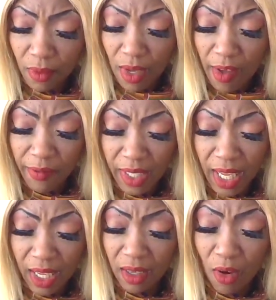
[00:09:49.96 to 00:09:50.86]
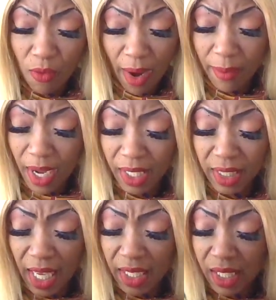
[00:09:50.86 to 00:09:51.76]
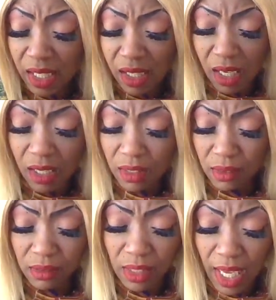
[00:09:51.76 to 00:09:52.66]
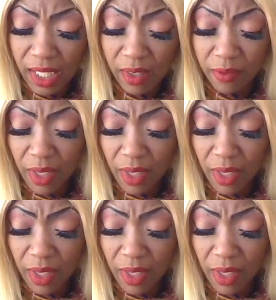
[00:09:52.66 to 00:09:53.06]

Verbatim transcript: I feel like... Oh, right behind that is the Ace of...